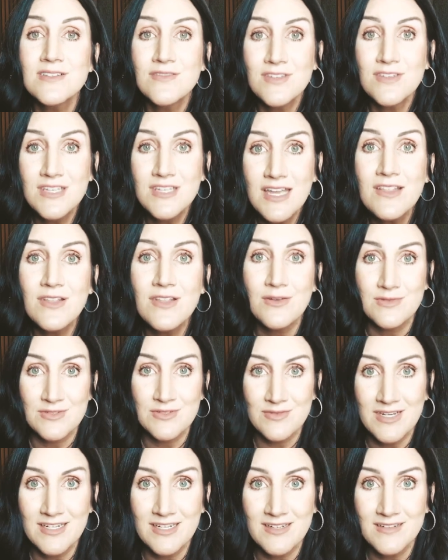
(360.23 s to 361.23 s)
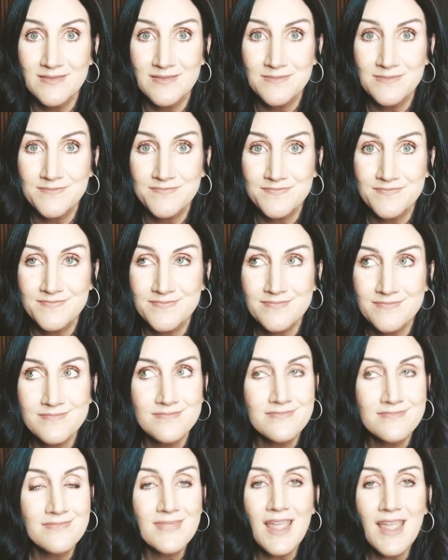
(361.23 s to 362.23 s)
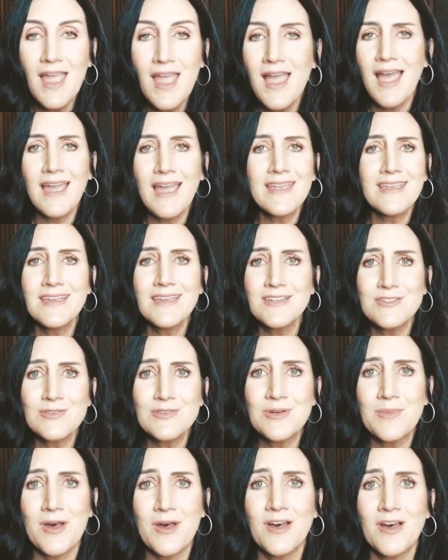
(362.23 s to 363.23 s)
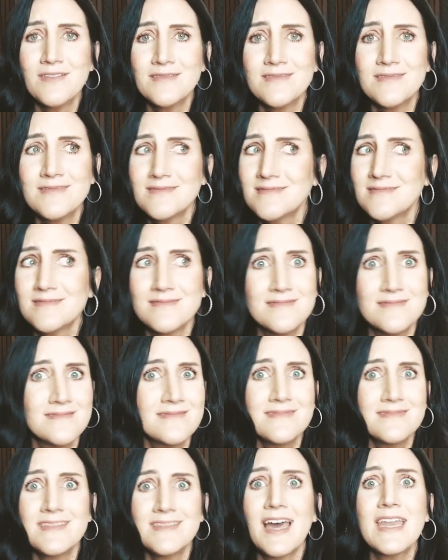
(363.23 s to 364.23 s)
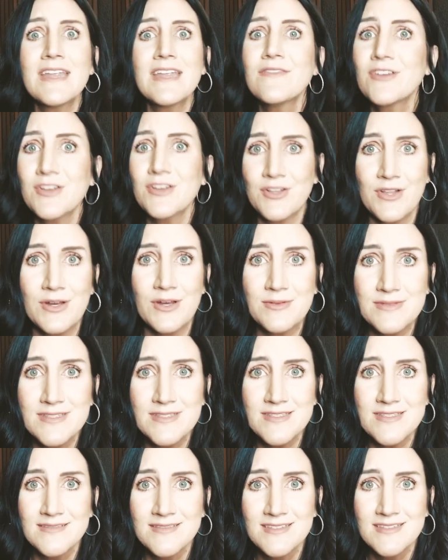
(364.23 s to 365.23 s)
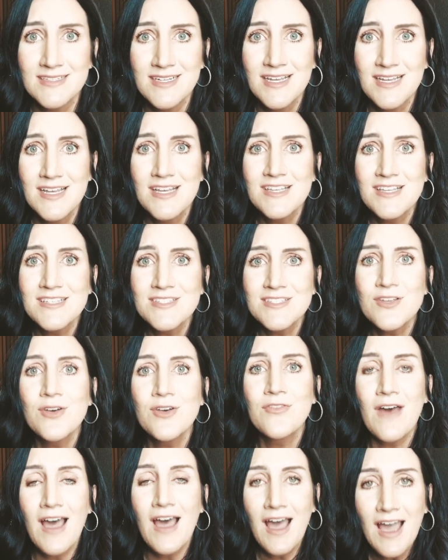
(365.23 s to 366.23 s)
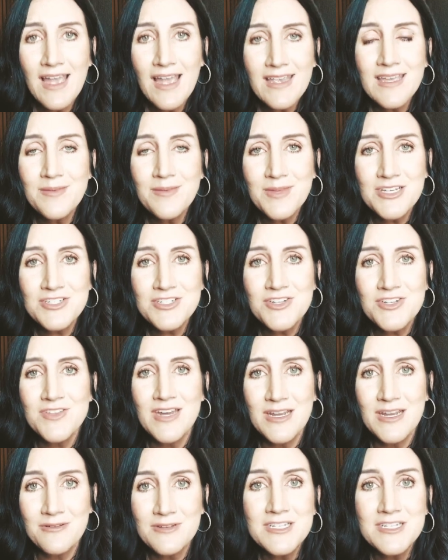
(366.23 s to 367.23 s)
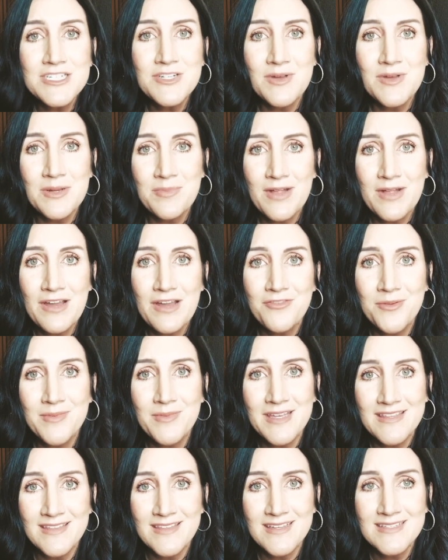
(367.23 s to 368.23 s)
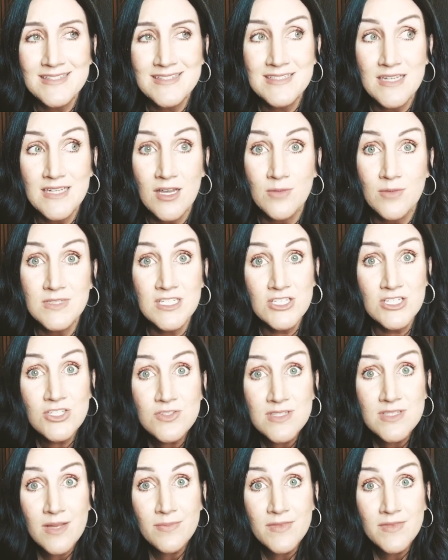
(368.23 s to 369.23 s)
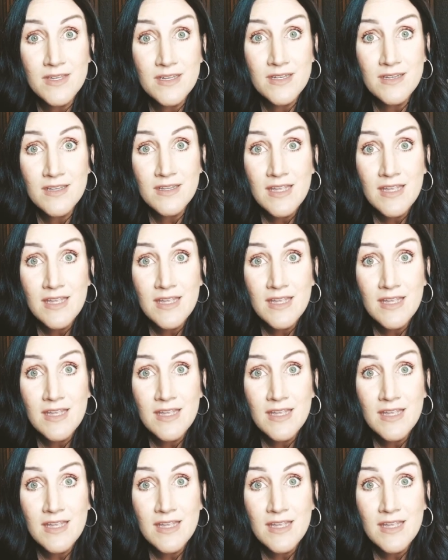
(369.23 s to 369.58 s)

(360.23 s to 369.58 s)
VA loans written. I can't do them all, not even close. So if I can make sure that I reach you on a platform like this to help teach you something,